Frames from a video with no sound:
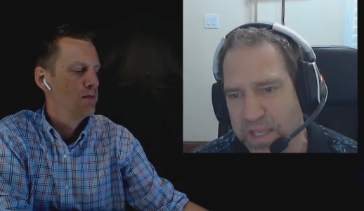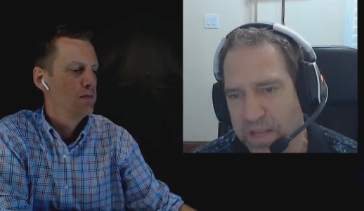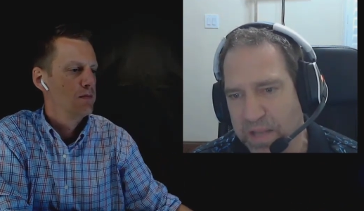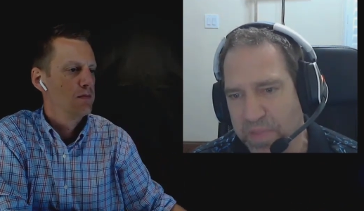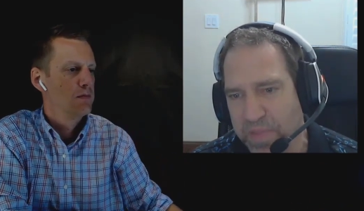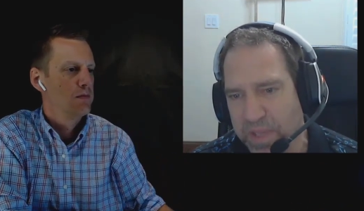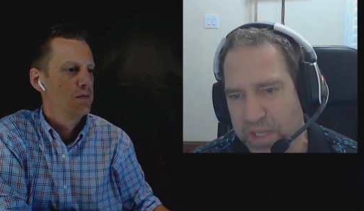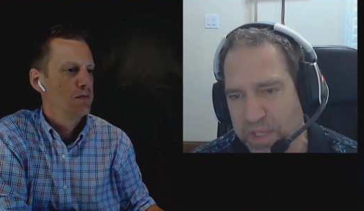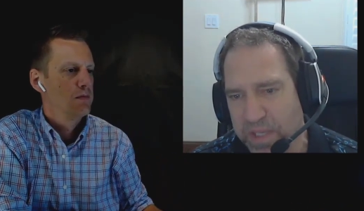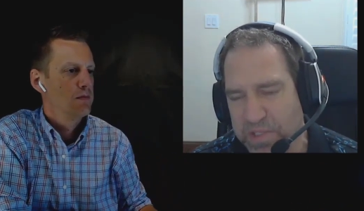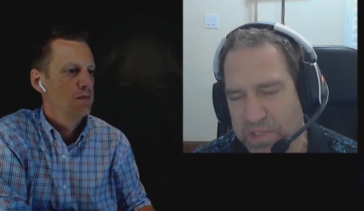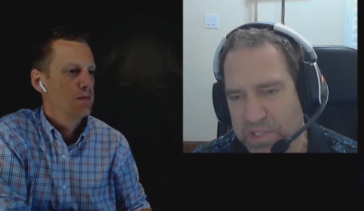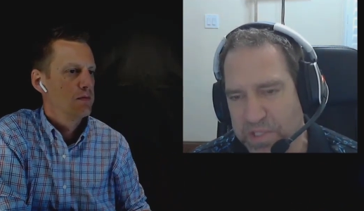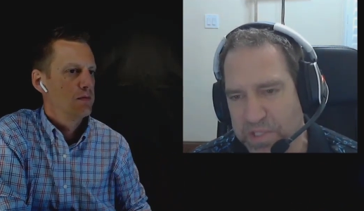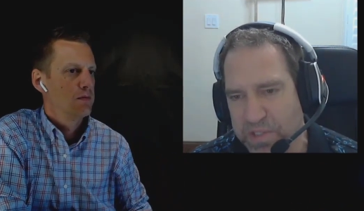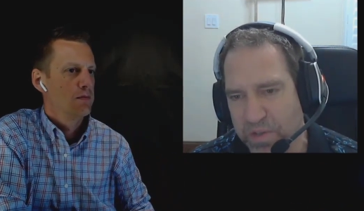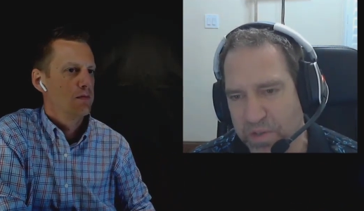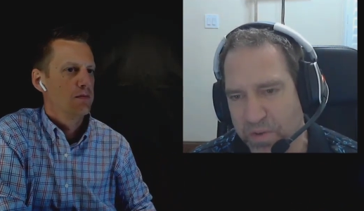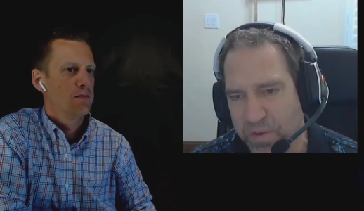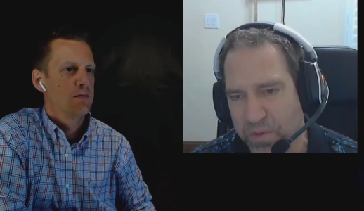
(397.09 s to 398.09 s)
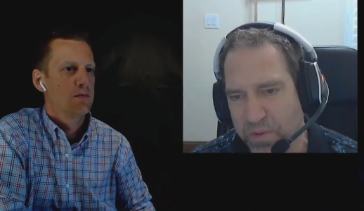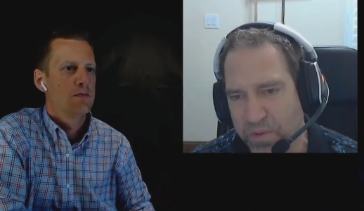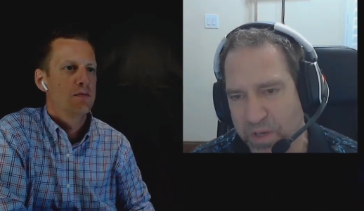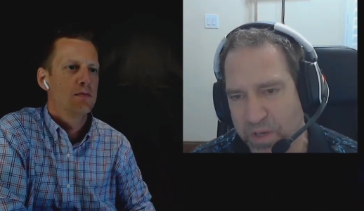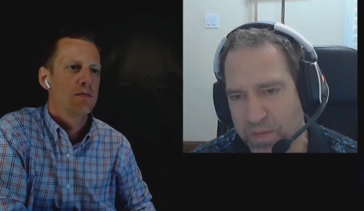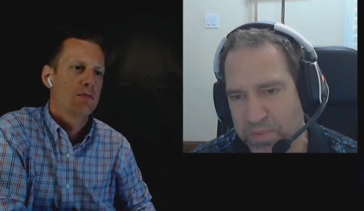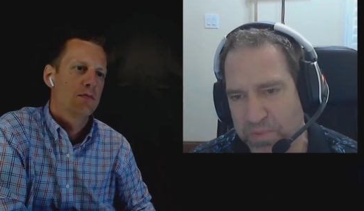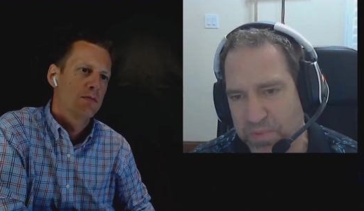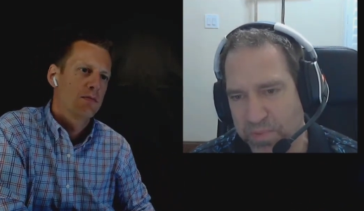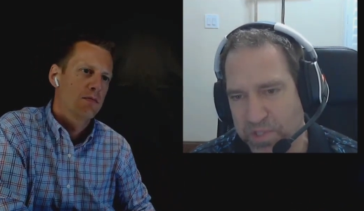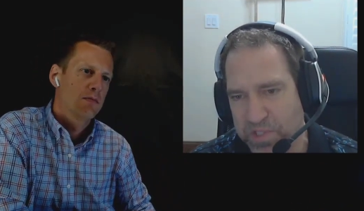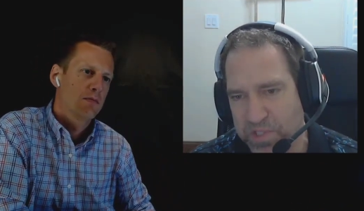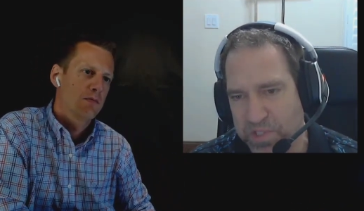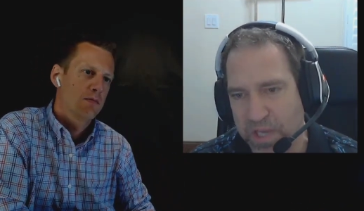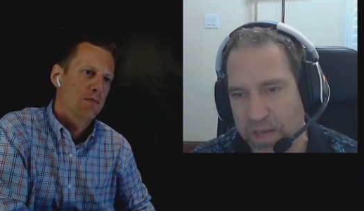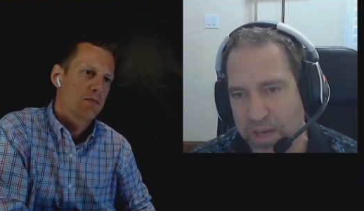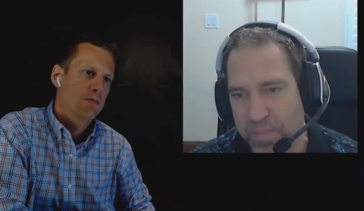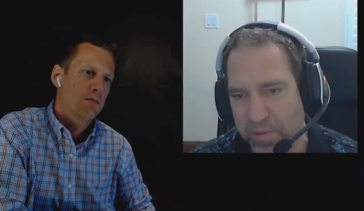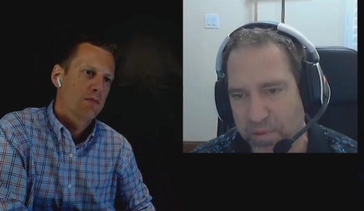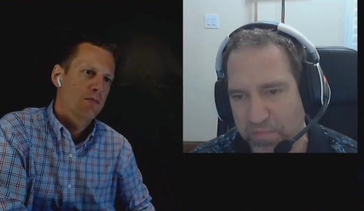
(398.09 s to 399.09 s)
Speaker 1: And I think any CISO who comes with a
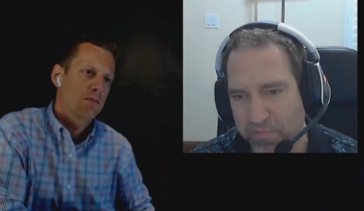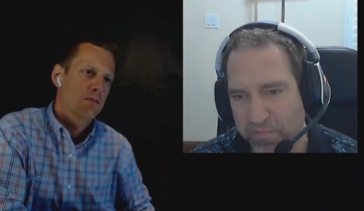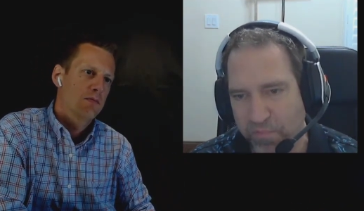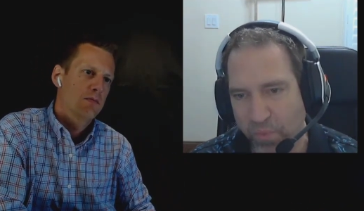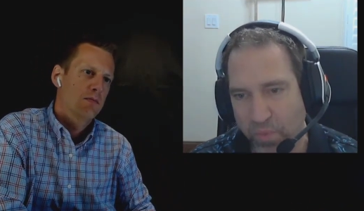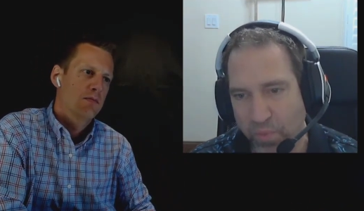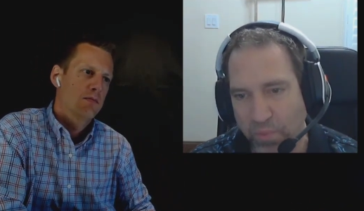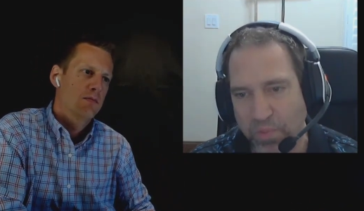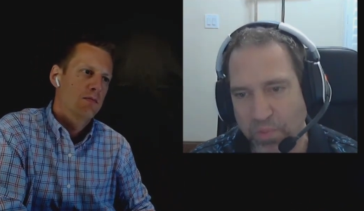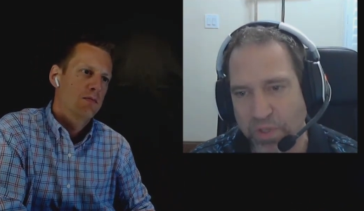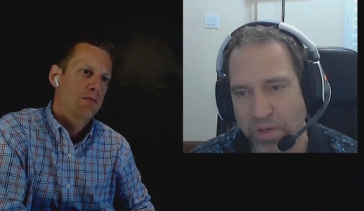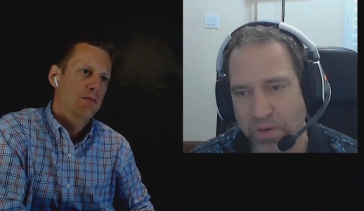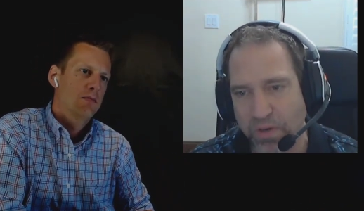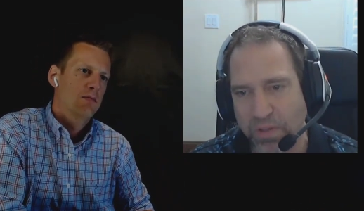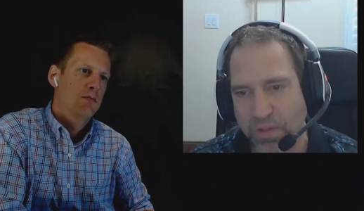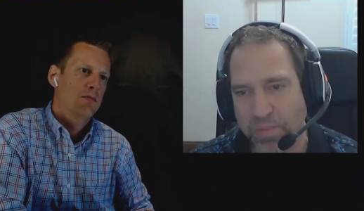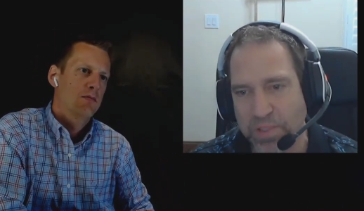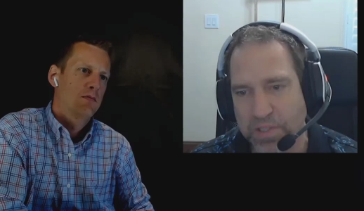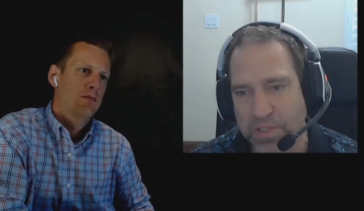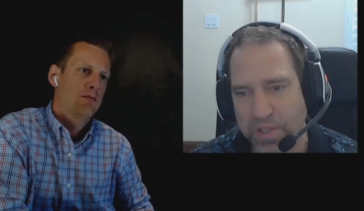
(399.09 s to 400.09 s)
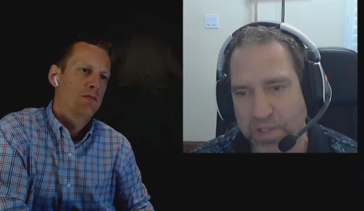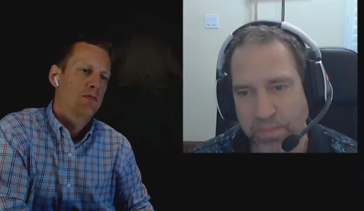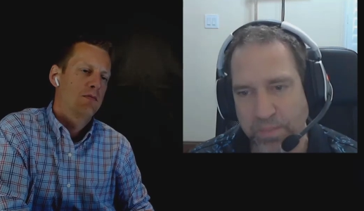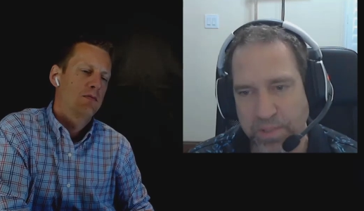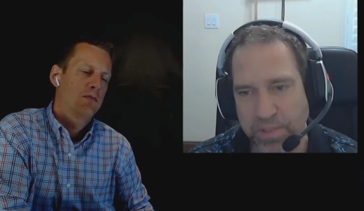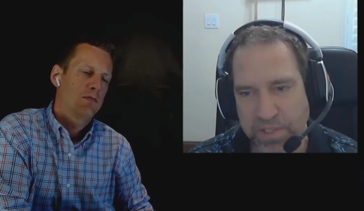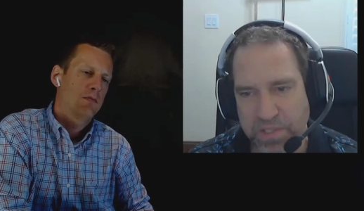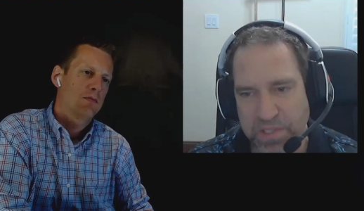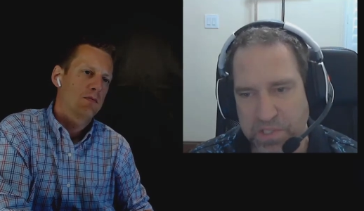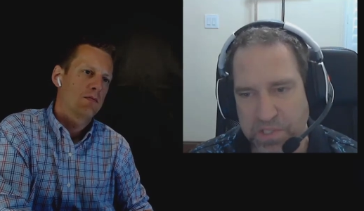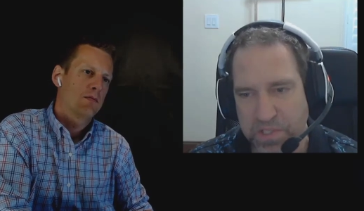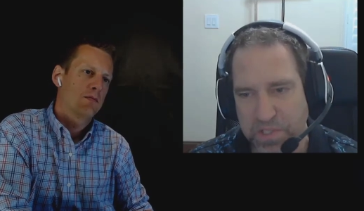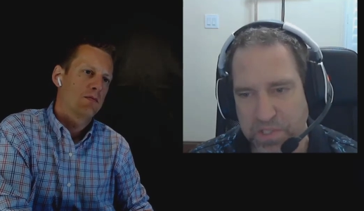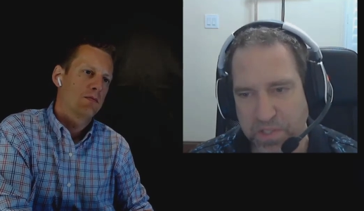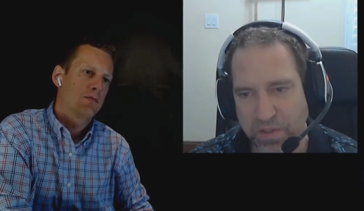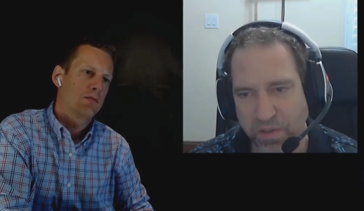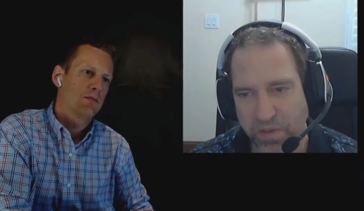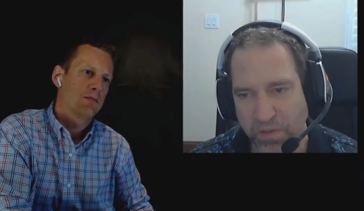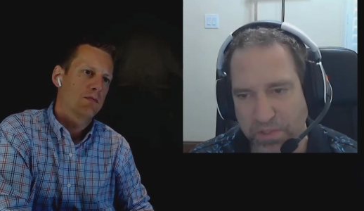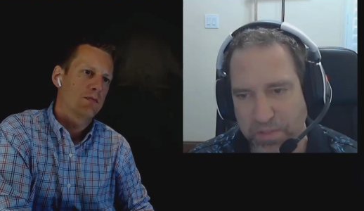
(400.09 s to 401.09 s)
cyber forward argument to the business is
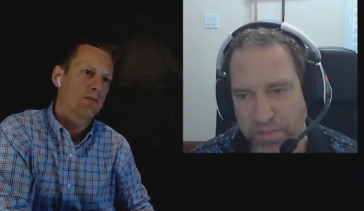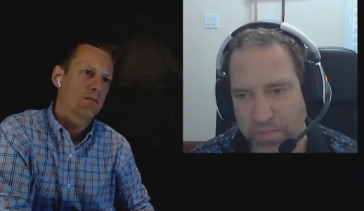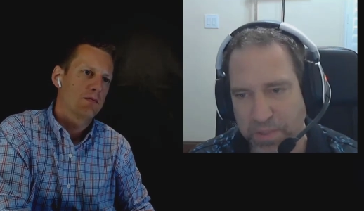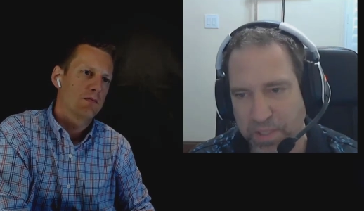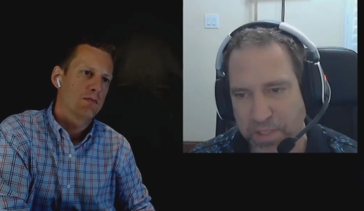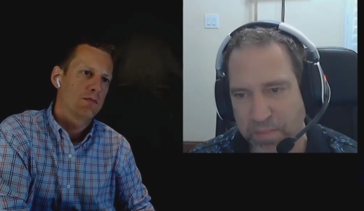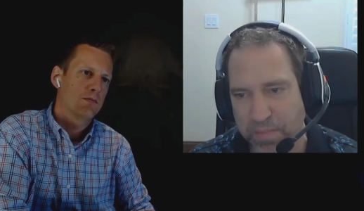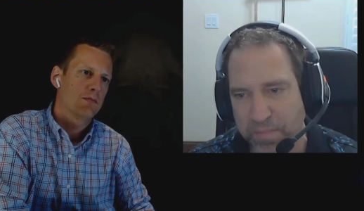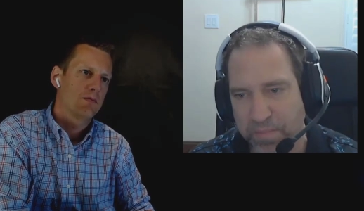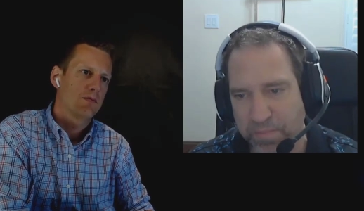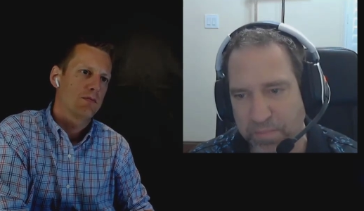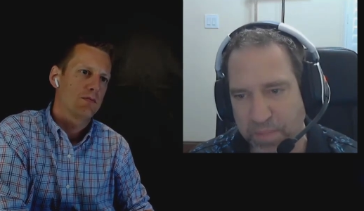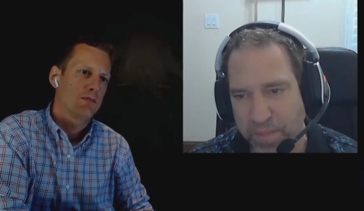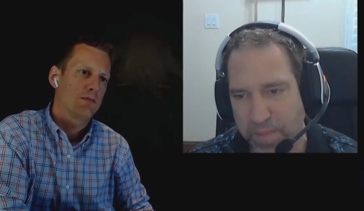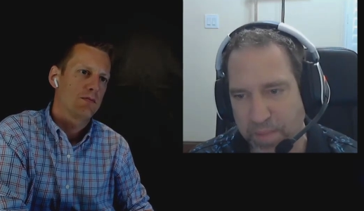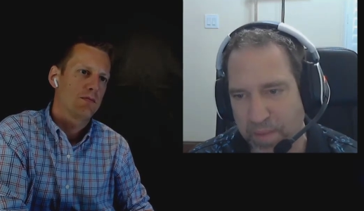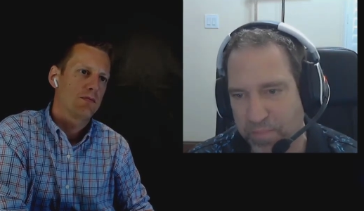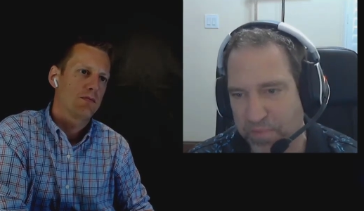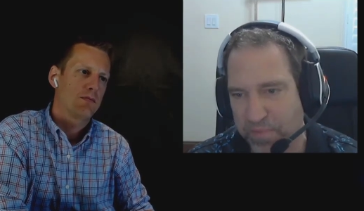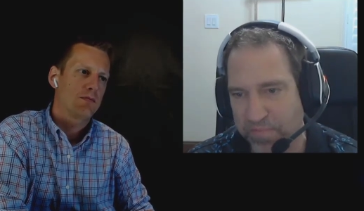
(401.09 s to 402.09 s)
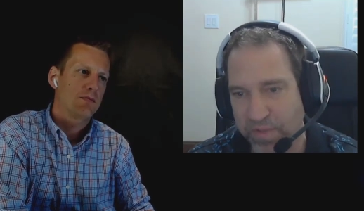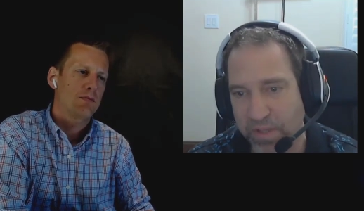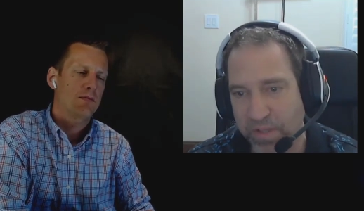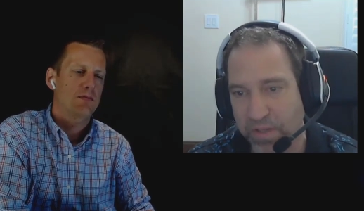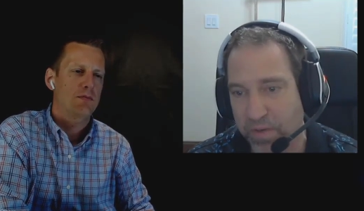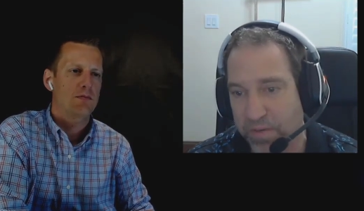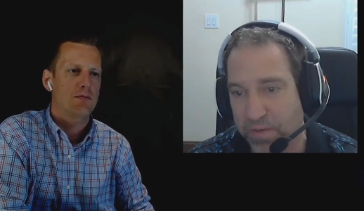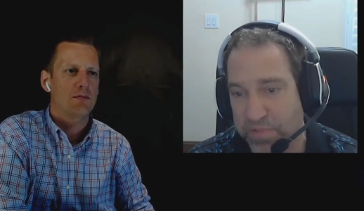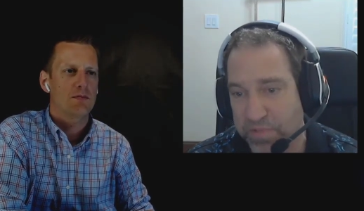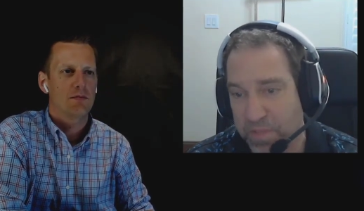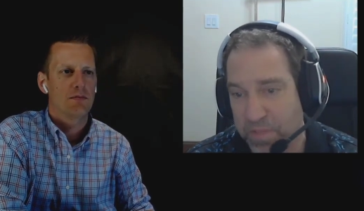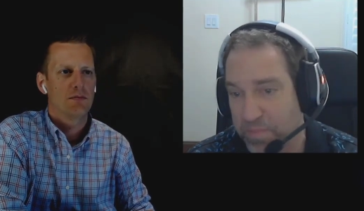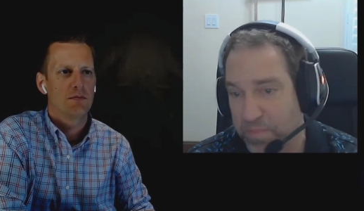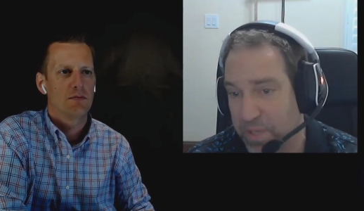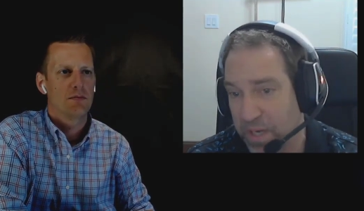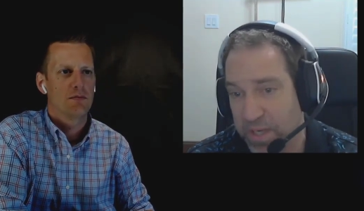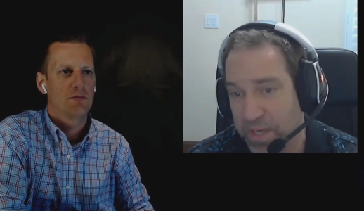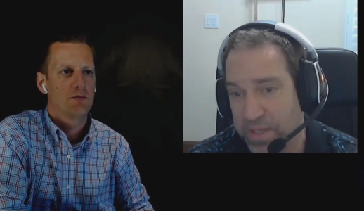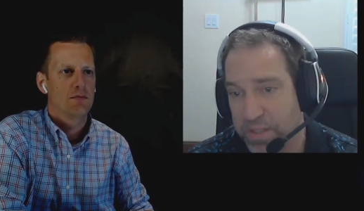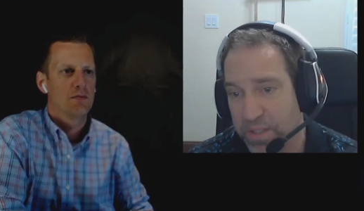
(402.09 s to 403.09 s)
going to ultimately be met with failure of some
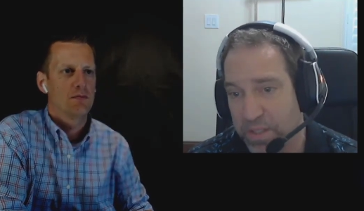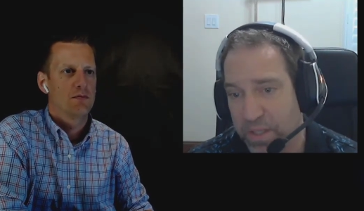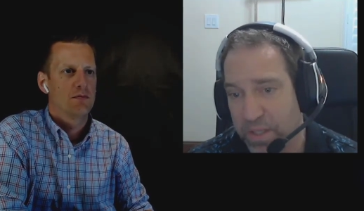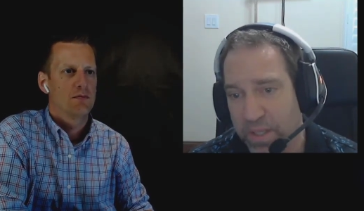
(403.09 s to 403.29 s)
kind.